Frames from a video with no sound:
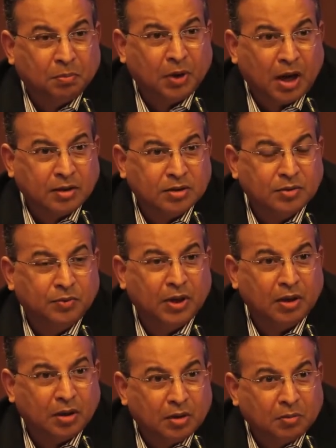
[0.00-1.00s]
plants
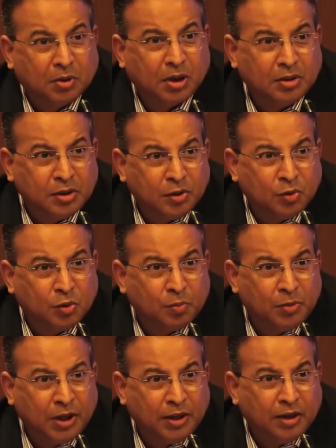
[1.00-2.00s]
will continue to
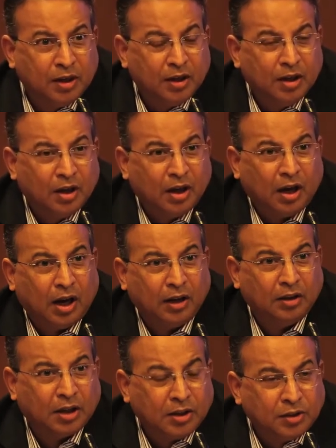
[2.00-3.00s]
bleed
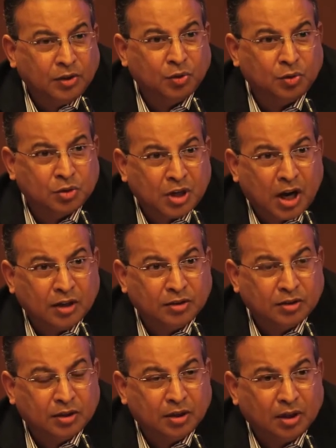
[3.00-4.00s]
and continue to charge
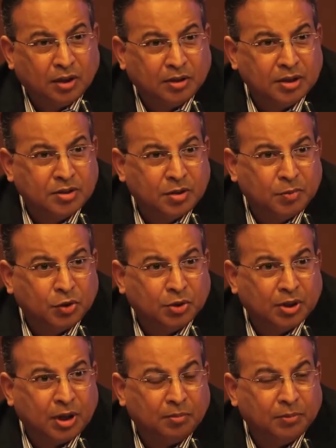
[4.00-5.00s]

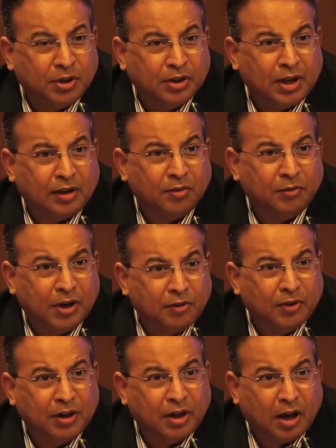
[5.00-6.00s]
distribution companies at a very,
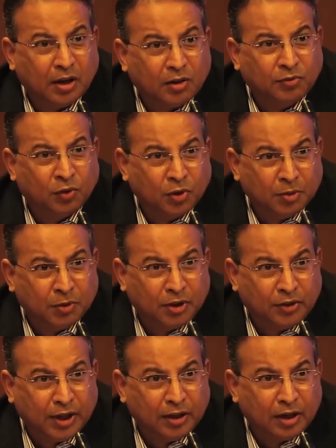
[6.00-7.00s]
very unaffordable
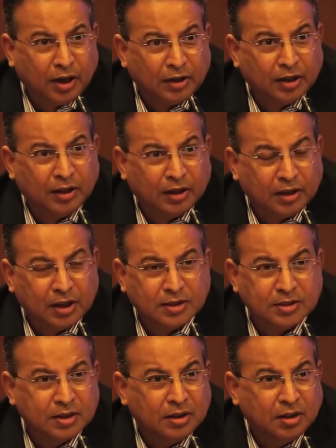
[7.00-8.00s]
rate until and
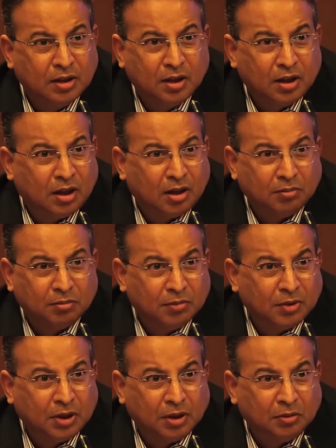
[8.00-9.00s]
unless
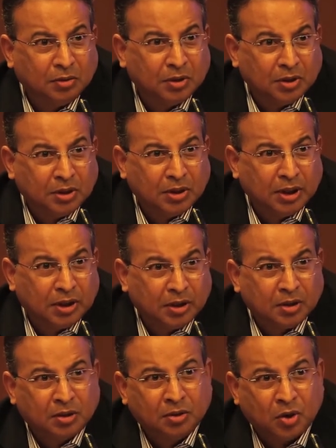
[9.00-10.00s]
the
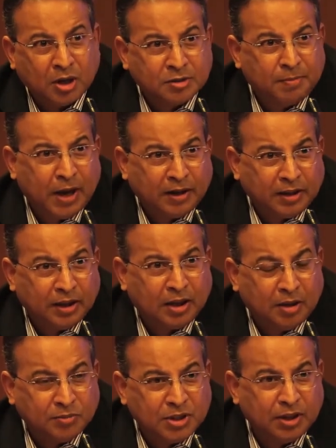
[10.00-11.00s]
cost parity
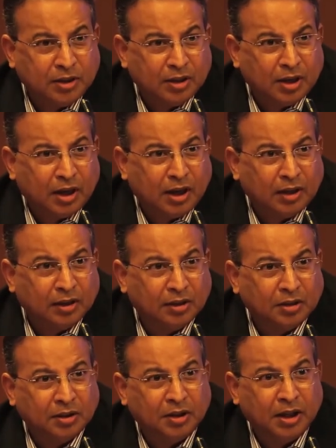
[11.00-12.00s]
comes in and
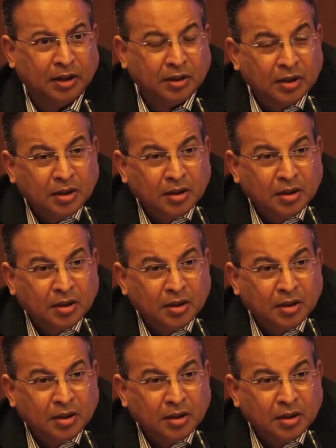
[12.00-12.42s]
they